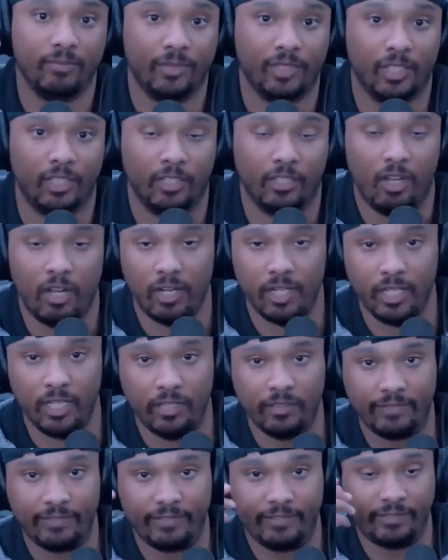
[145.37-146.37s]
Took long
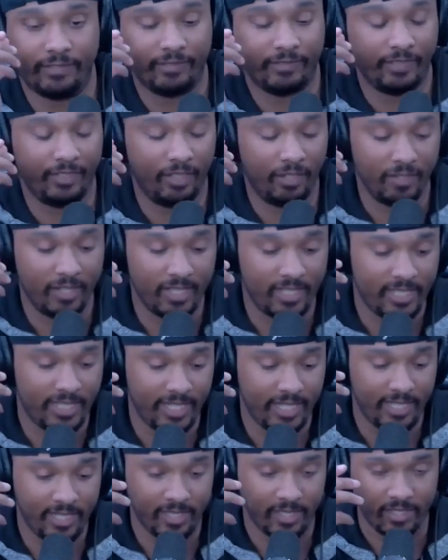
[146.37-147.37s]
enough. They
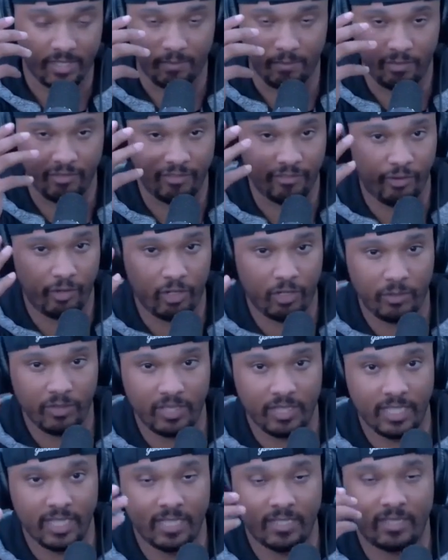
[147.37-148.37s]
teased us before
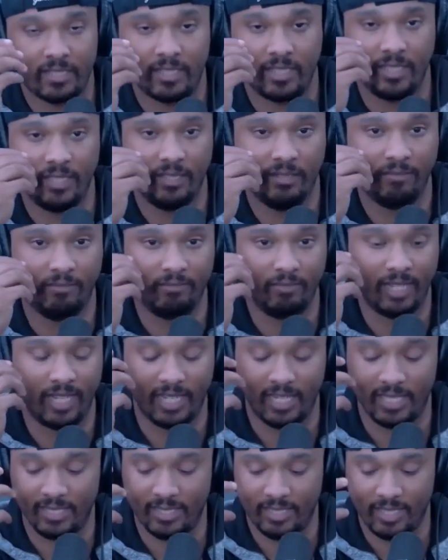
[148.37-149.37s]
with this, and
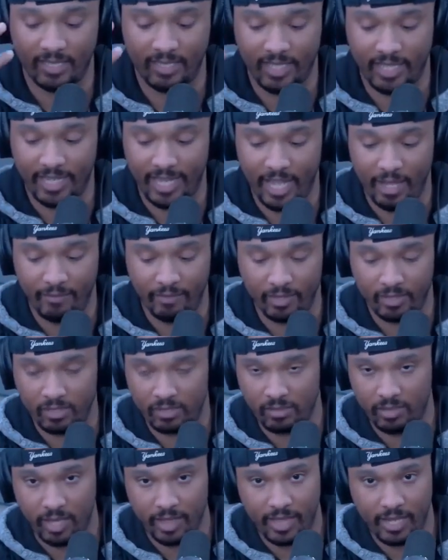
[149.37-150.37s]
like I said, they gave
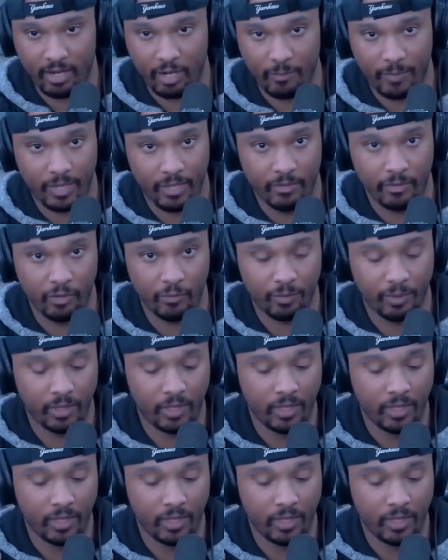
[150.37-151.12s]
us the therapy group